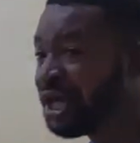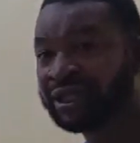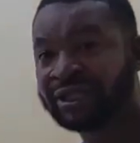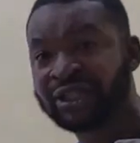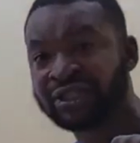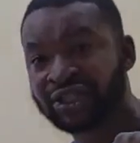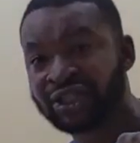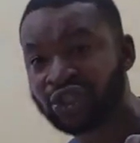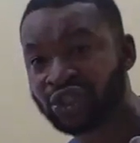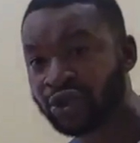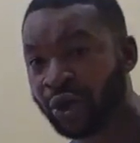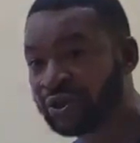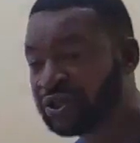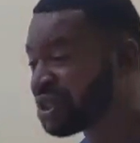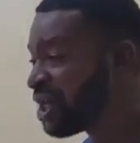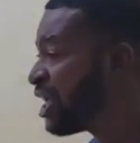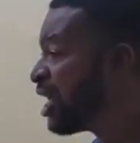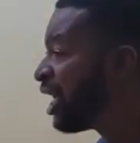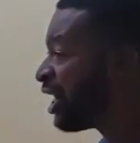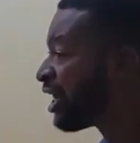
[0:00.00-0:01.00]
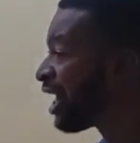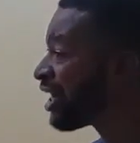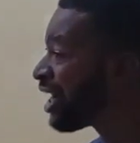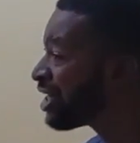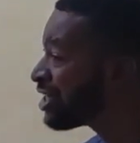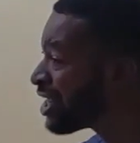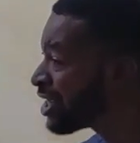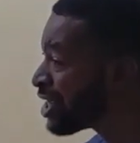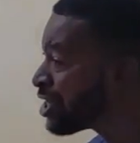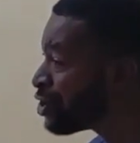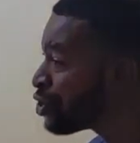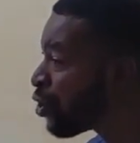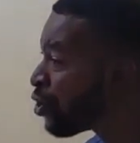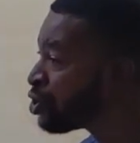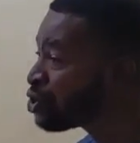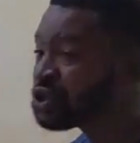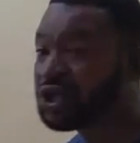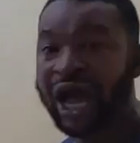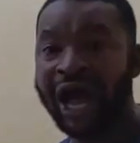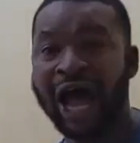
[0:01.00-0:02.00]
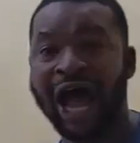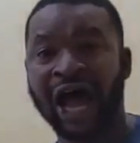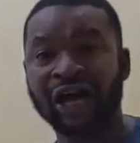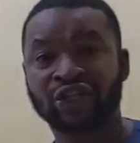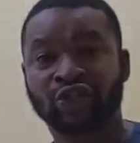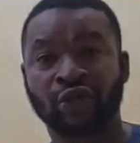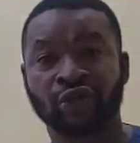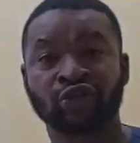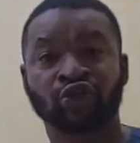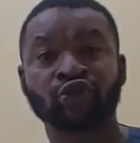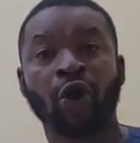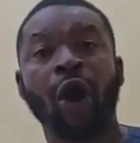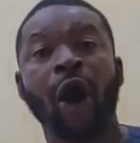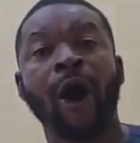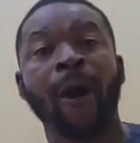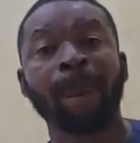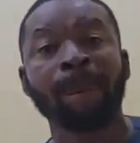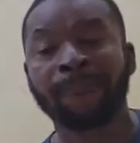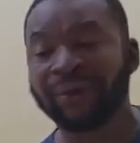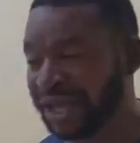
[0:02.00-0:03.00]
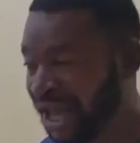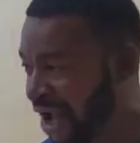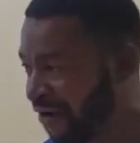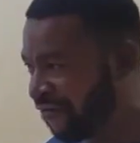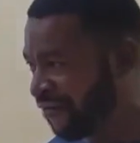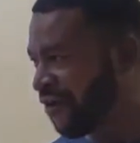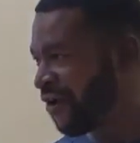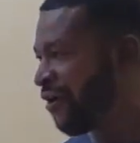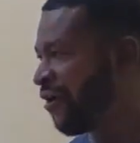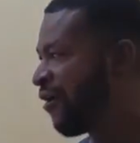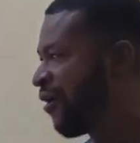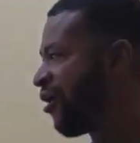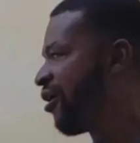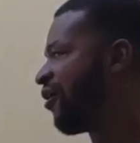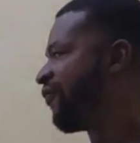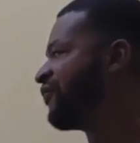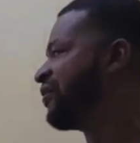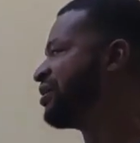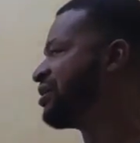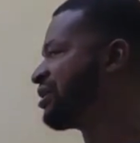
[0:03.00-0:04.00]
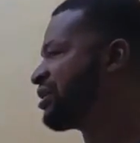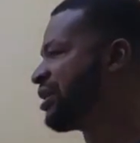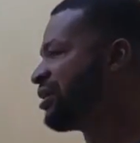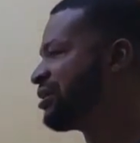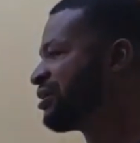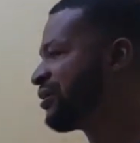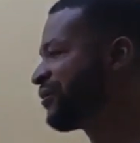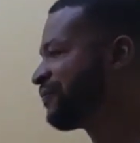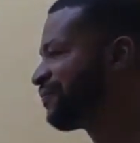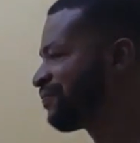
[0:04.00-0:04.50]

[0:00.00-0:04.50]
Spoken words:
decisions, that are taking those actions on behalf of the state.